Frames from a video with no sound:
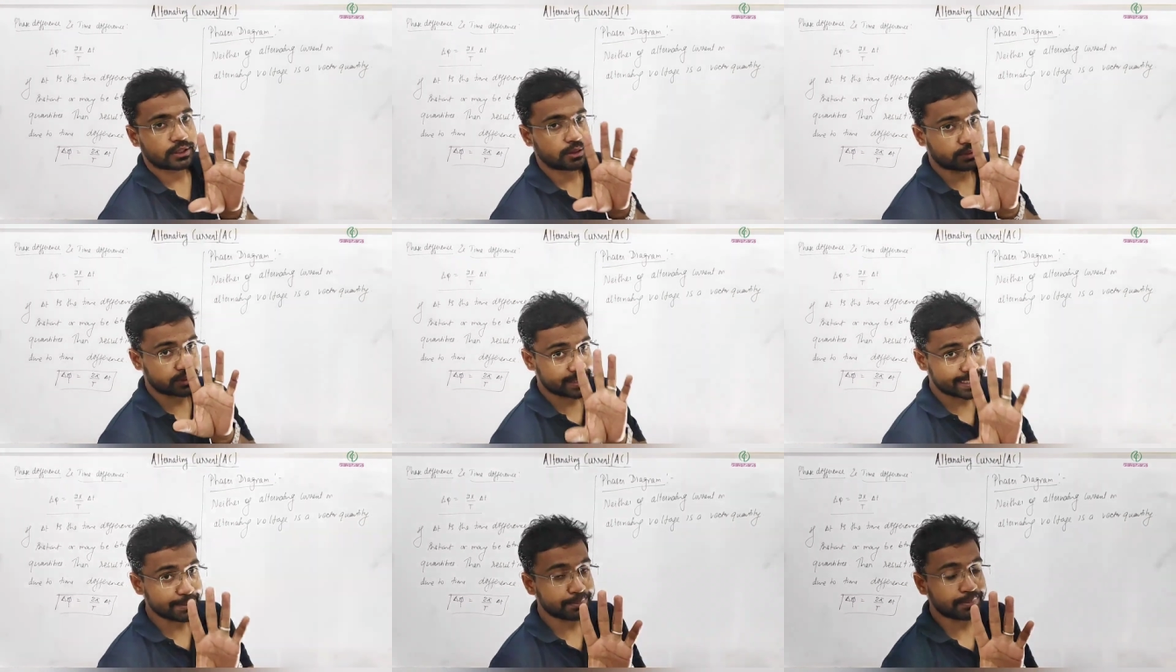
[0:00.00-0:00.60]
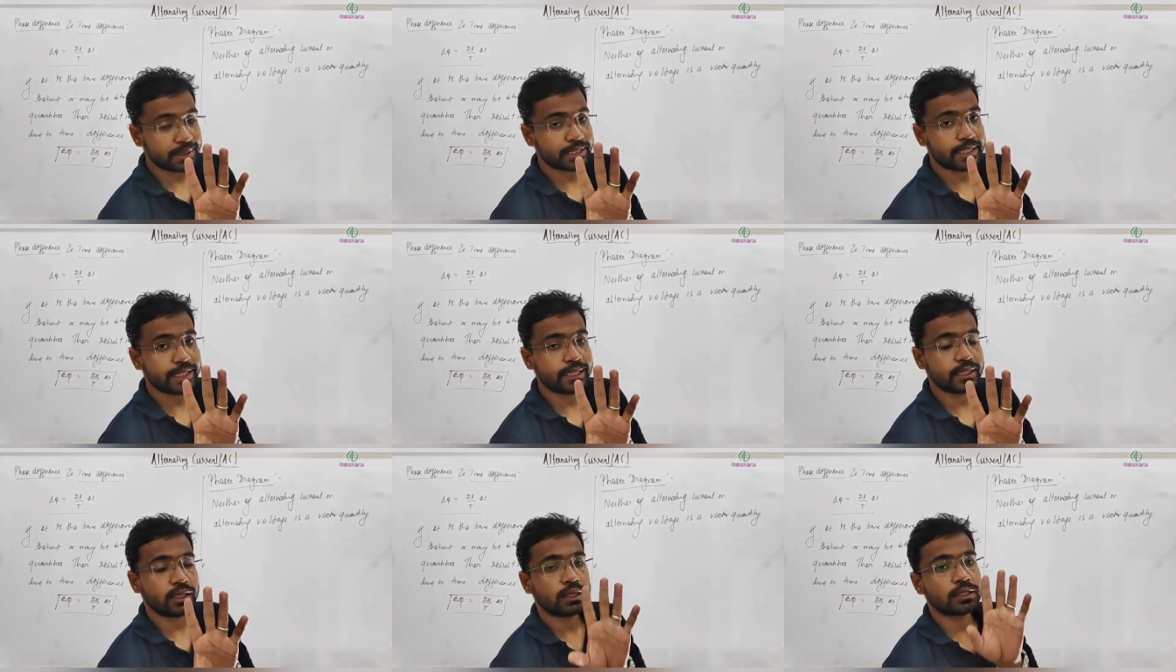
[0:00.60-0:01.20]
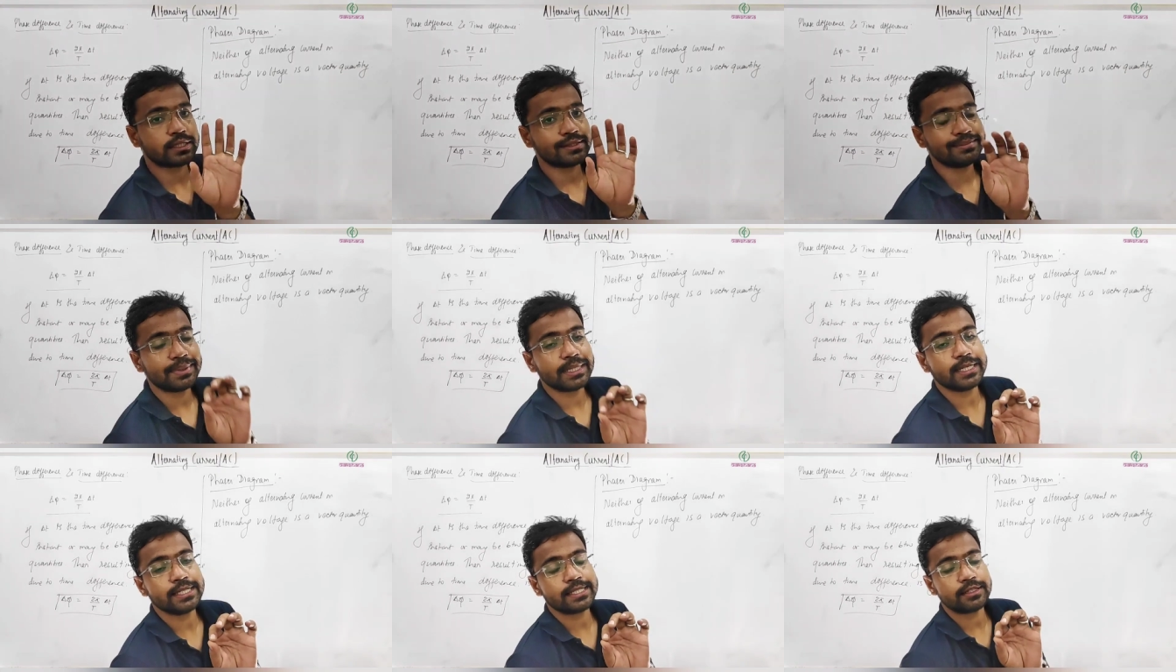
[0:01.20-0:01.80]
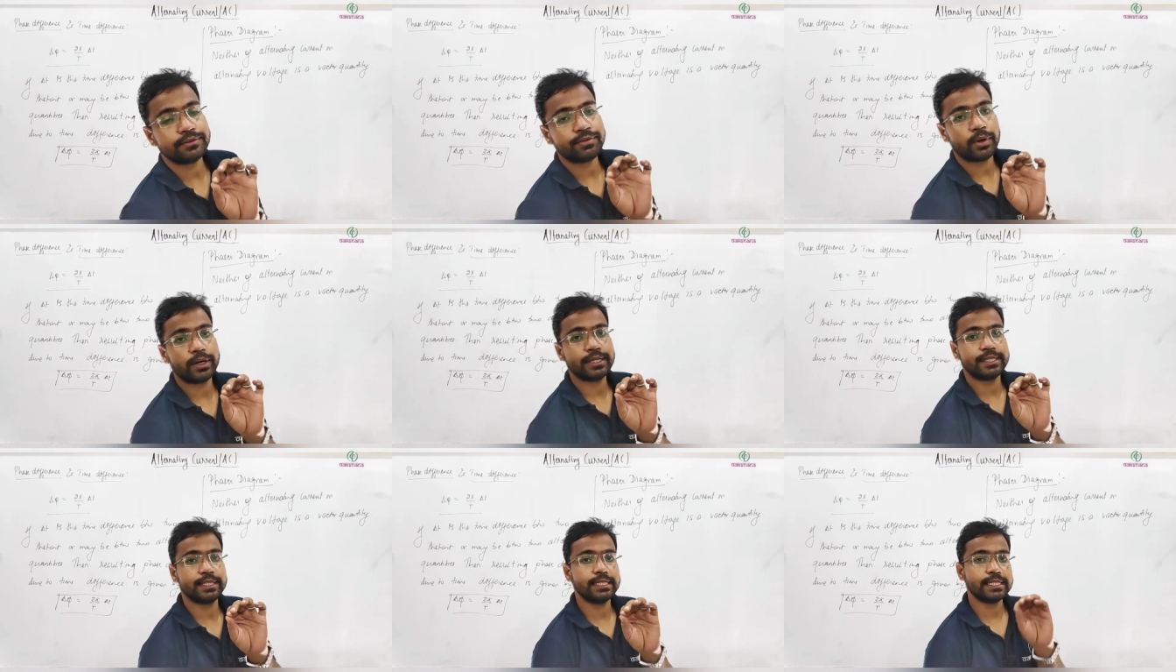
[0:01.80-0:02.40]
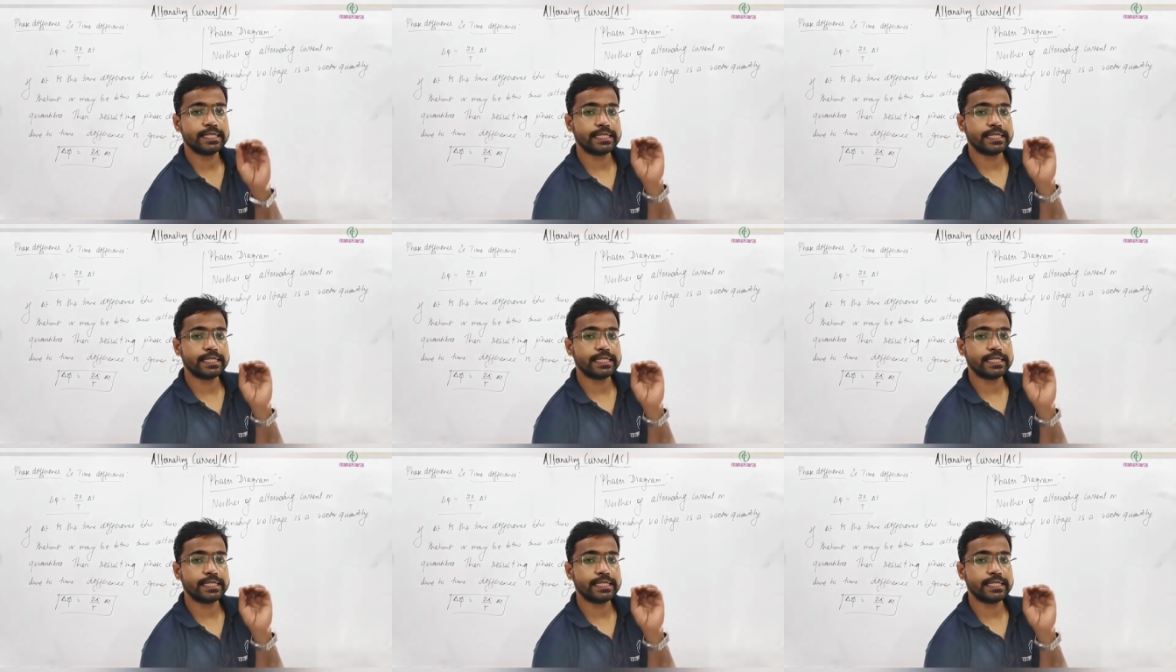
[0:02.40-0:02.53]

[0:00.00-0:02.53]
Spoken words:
the simple reason for